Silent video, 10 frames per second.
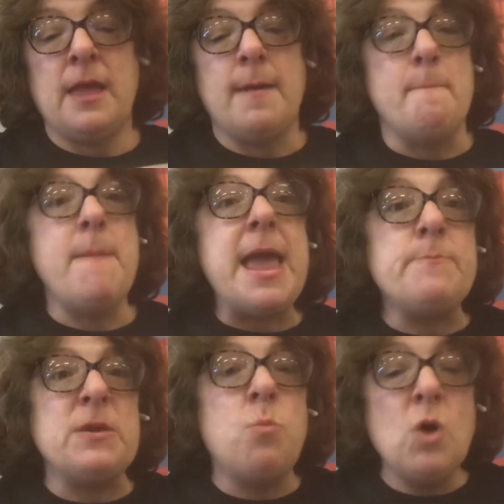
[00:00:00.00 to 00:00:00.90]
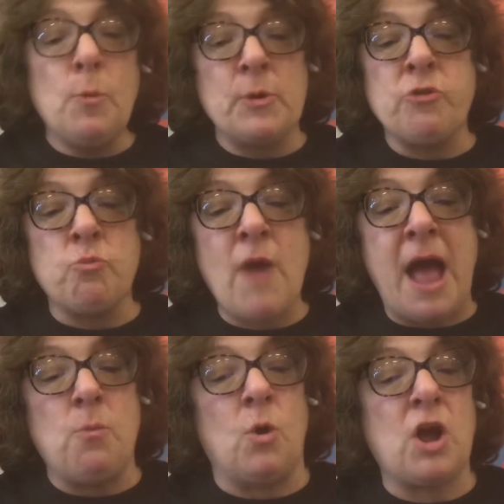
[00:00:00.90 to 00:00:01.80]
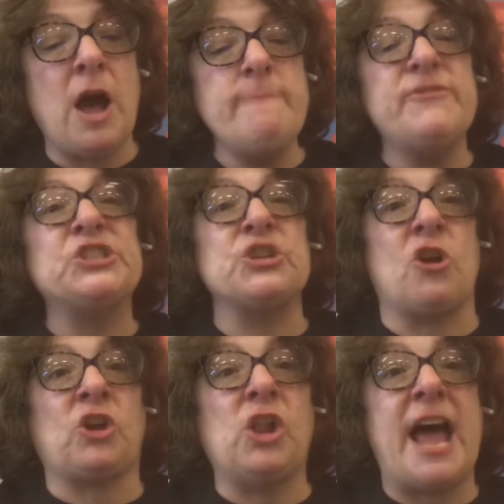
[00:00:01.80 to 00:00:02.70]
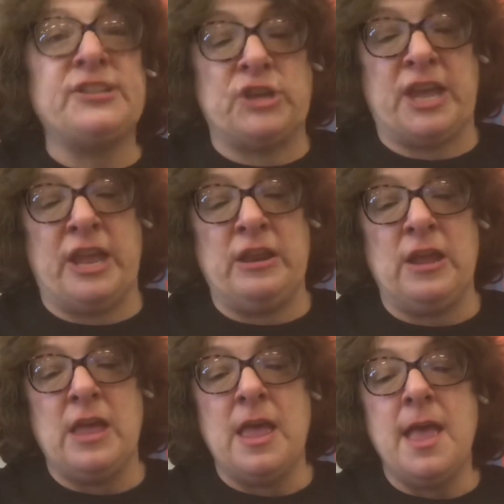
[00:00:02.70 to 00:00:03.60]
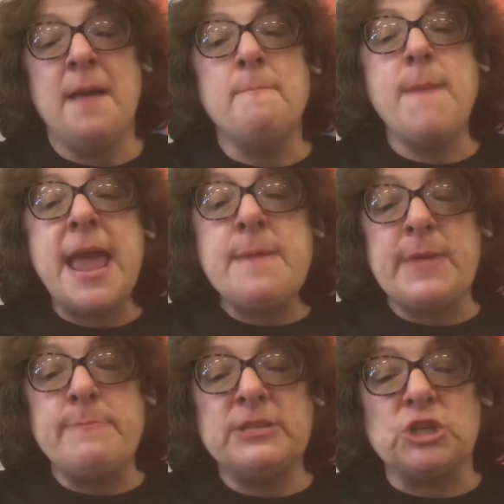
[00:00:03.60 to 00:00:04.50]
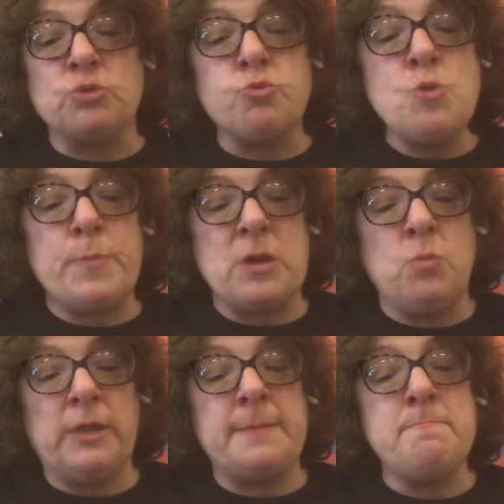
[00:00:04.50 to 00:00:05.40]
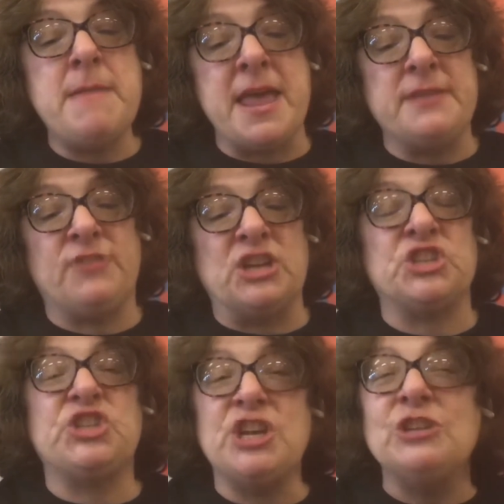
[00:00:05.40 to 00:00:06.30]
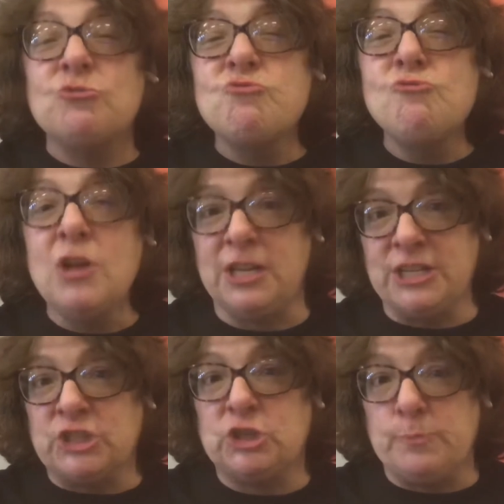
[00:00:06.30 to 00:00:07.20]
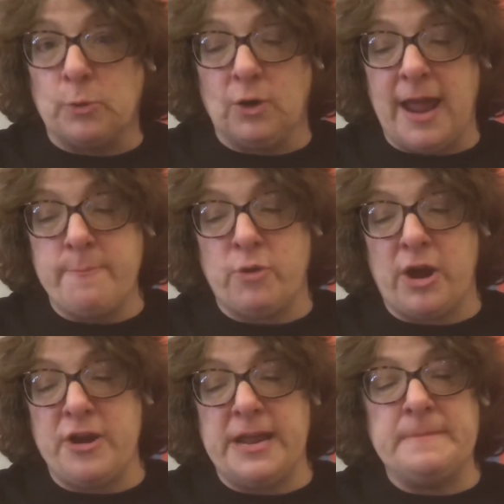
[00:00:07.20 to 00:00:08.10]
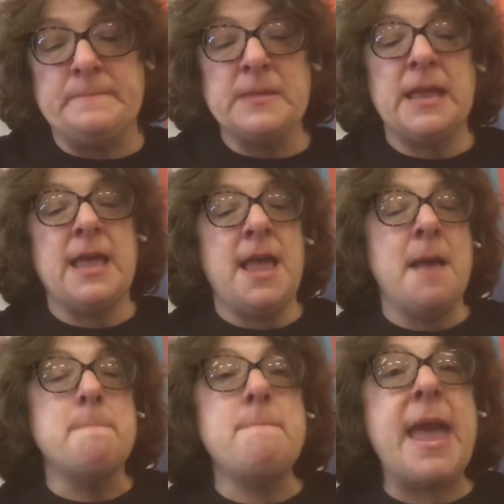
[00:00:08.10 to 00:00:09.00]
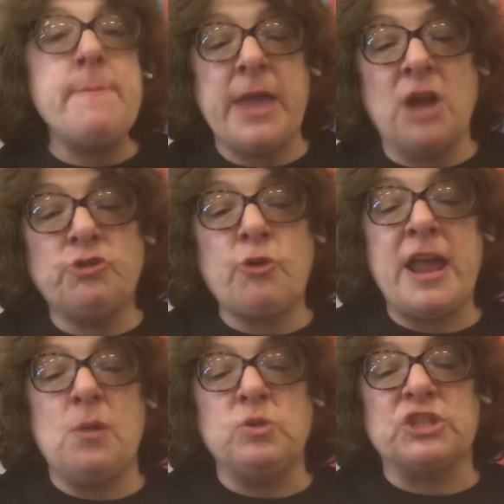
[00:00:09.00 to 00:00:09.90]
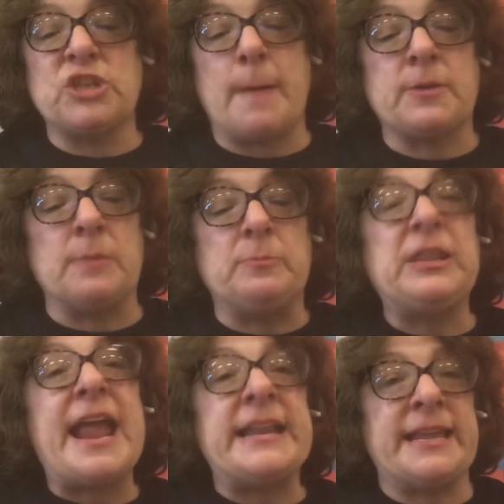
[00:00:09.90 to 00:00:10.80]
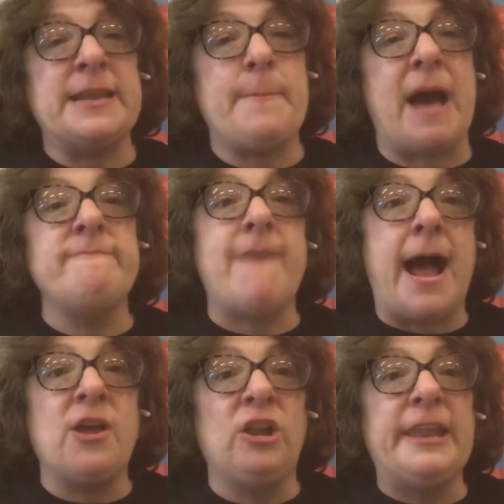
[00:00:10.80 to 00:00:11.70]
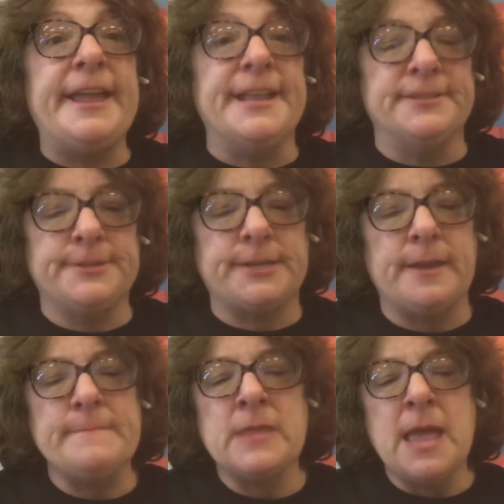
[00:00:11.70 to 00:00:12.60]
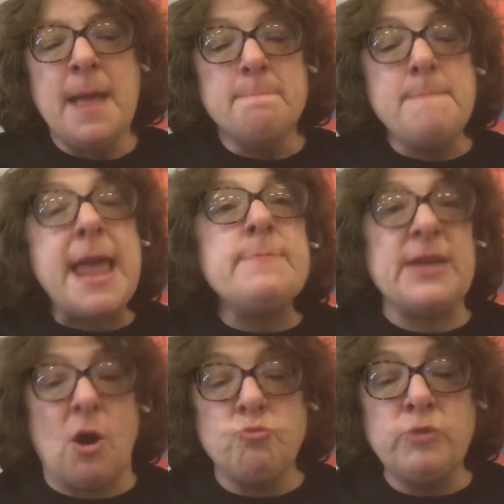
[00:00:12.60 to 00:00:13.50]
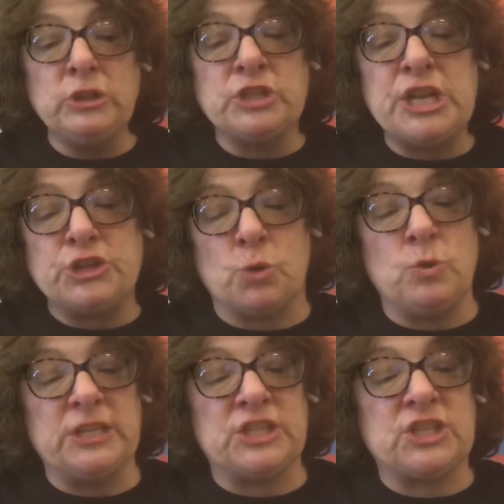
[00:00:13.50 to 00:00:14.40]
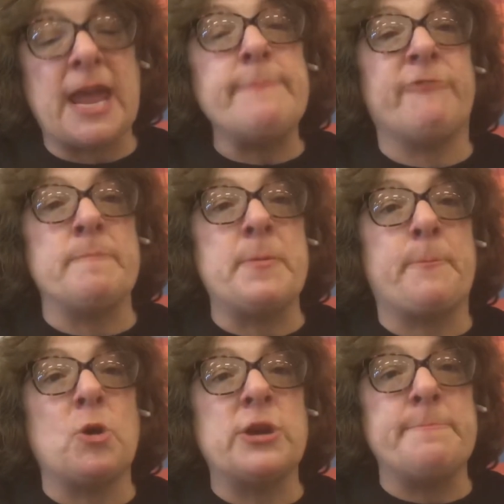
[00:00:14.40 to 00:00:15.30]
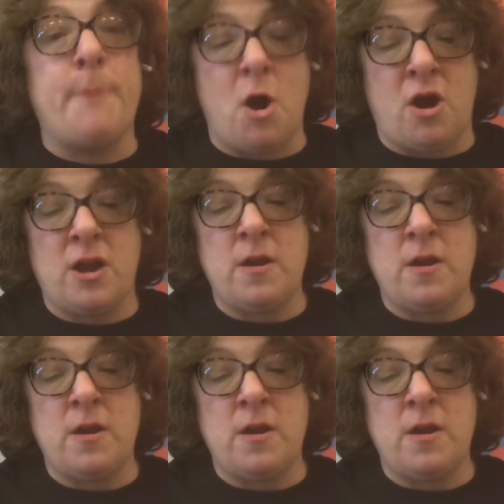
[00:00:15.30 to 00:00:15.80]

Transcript: Maybe Wilbur the rat will come visit our class again. Maybe Mrs. Rupee will admit that she's really super librarian. Maybe Andrea will stop complaining about violins. Maybe our real teacher will escape from the burning barn.